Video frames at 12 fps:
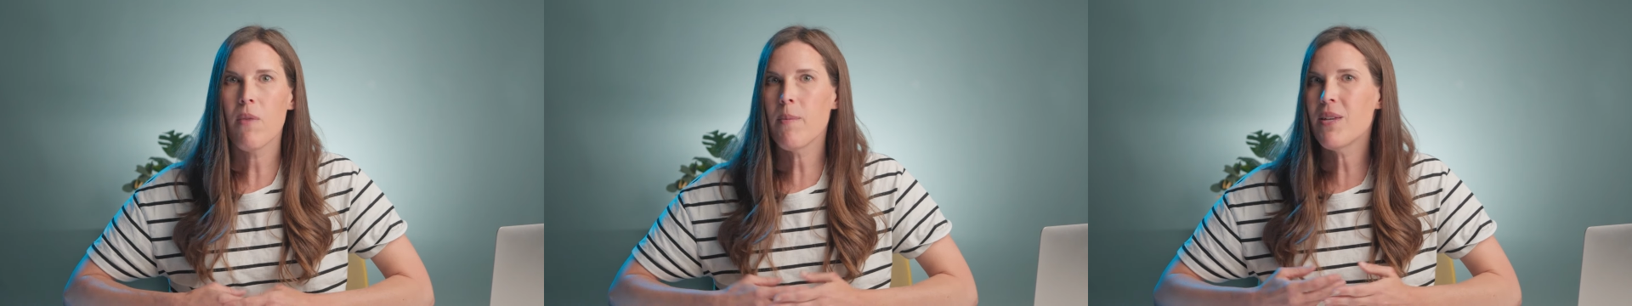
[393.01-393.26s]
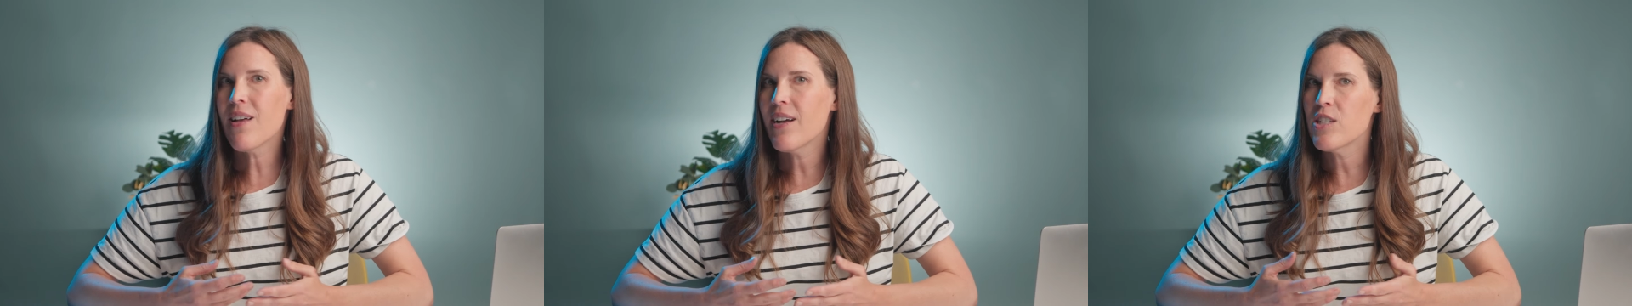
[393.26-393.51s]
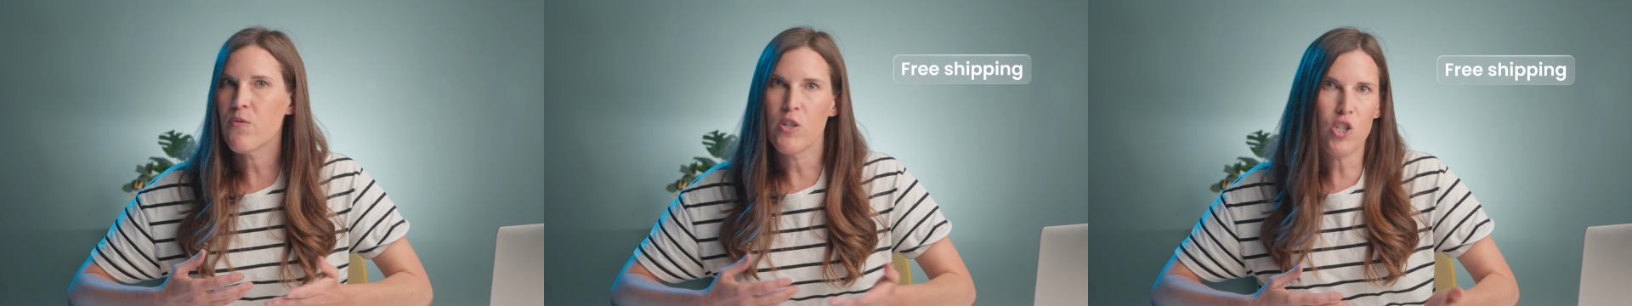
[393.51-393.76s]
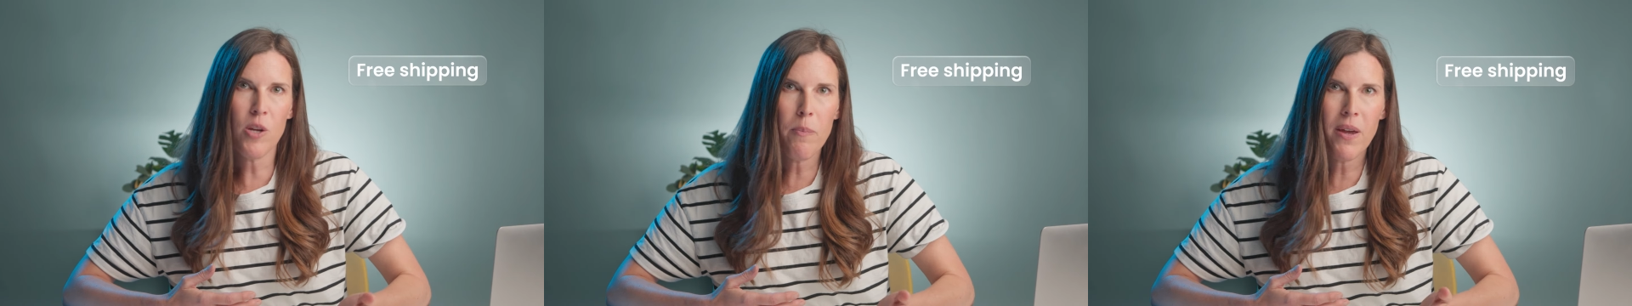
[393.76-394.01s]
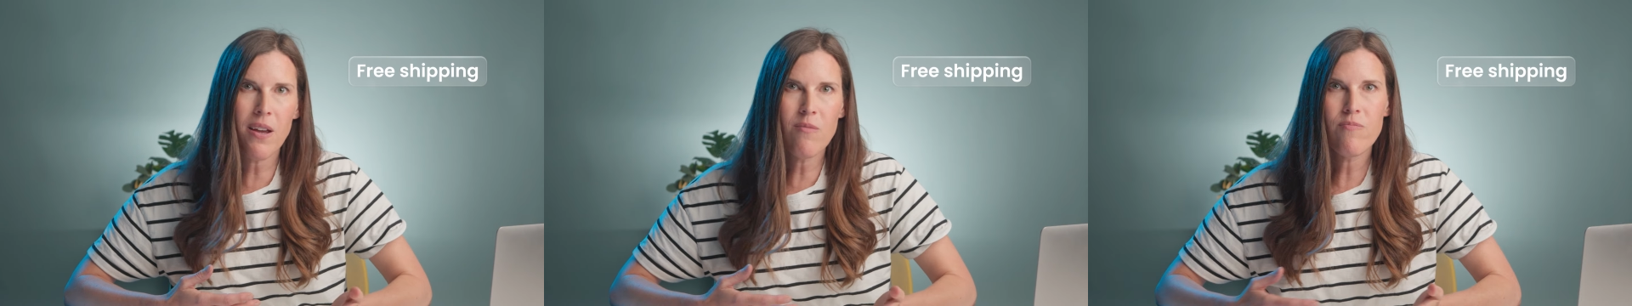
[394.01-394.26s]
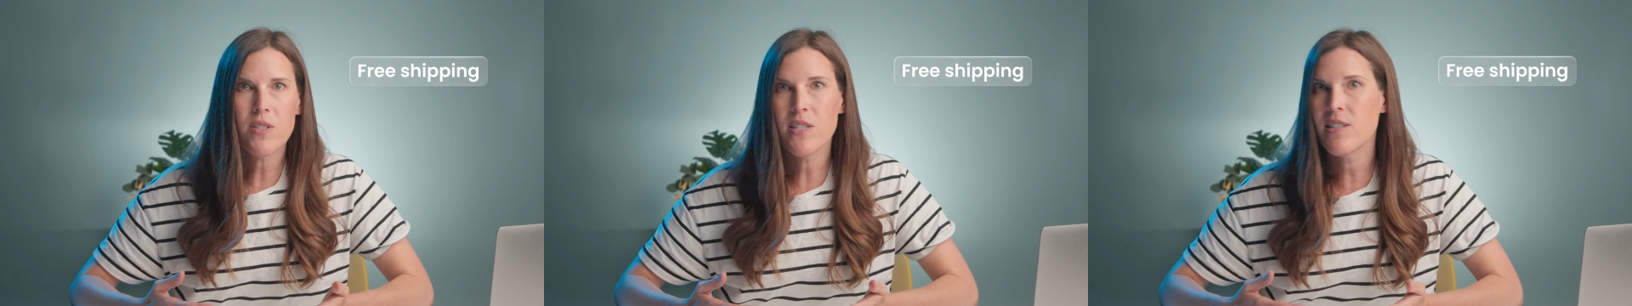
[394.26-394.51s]
Maybe that's free shipping,
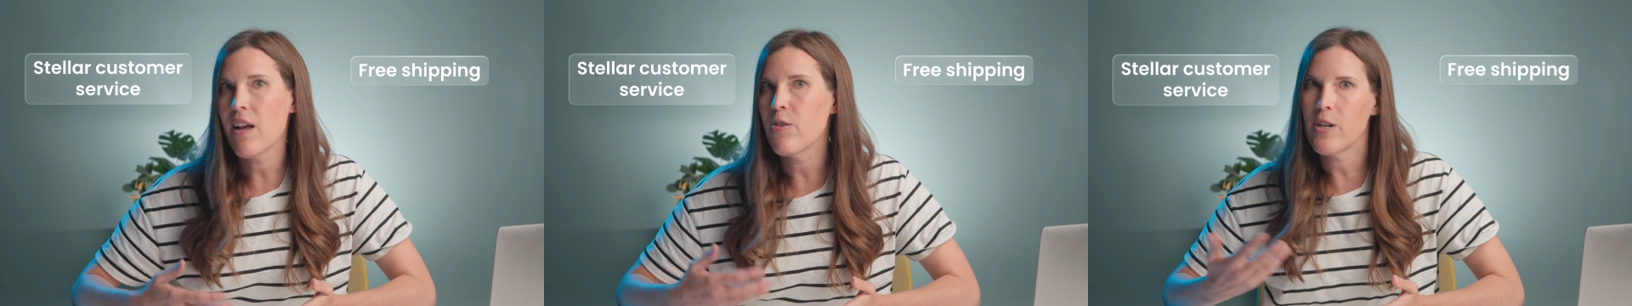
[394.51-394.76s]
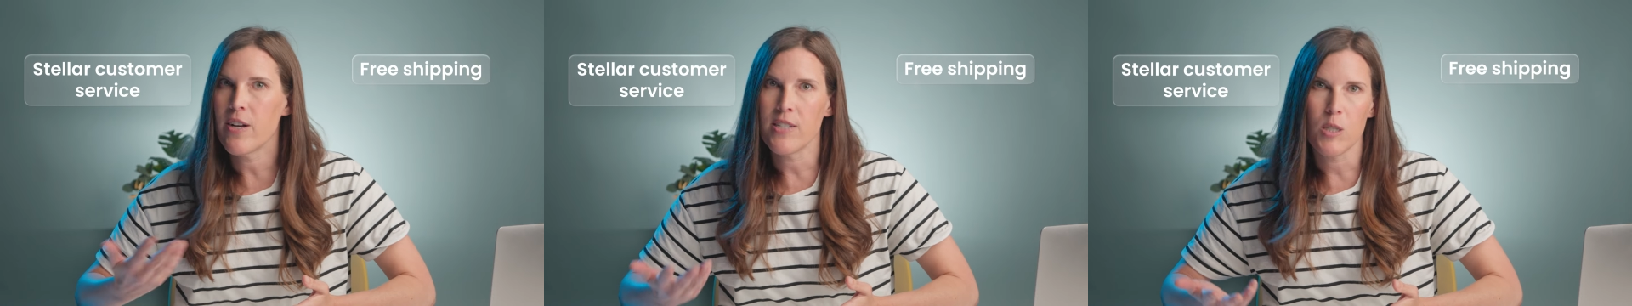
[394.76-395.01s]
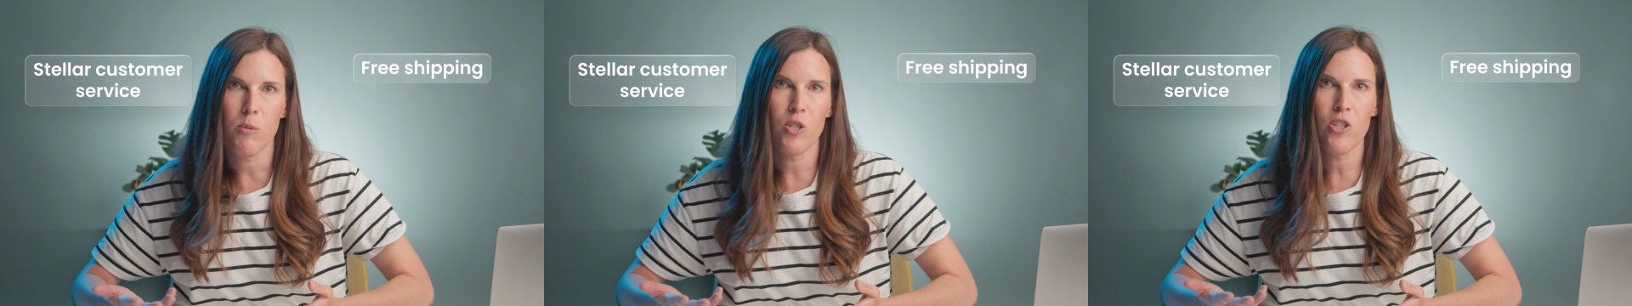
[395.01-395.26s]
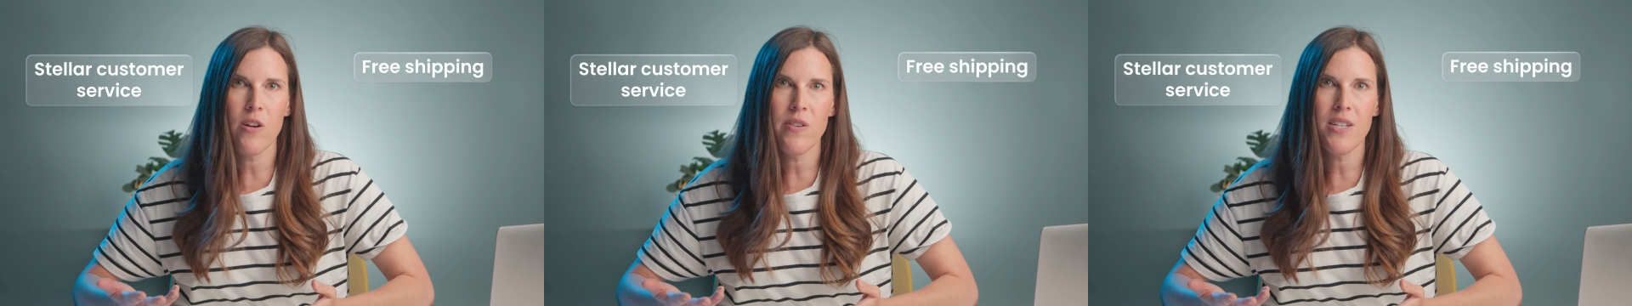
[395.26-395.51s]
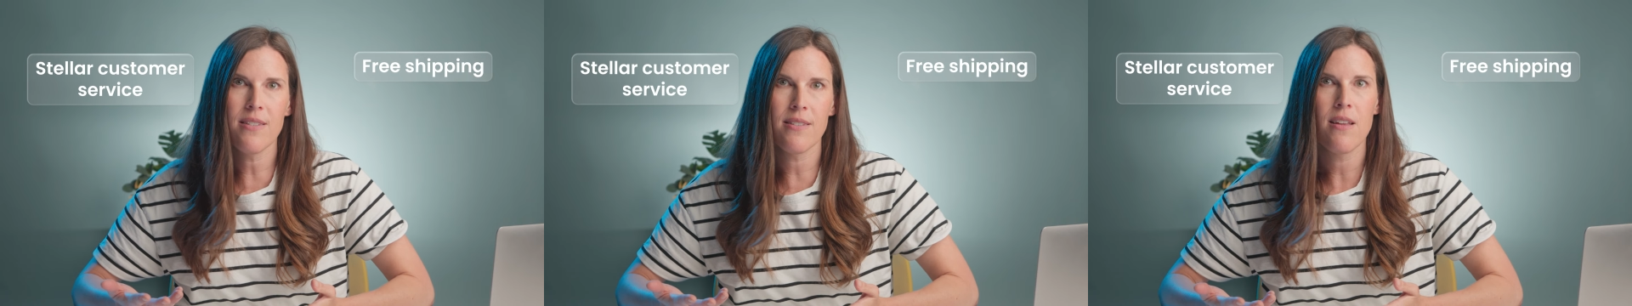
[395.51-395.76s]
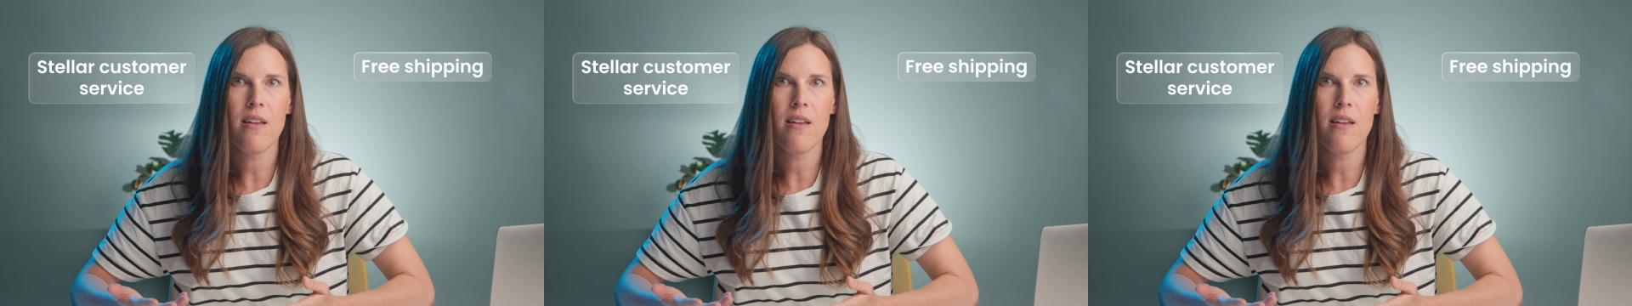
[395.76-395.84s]
stellar customer service,